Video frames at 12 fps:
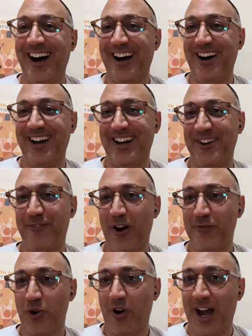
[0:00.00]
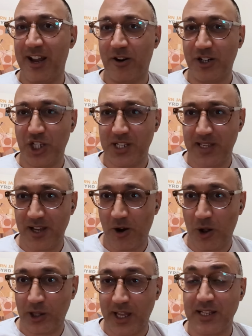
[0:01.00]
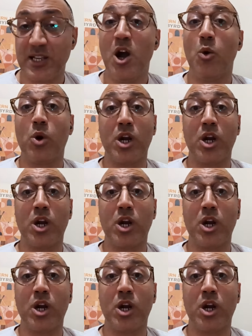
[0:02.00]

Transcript: of your IRGC holdings.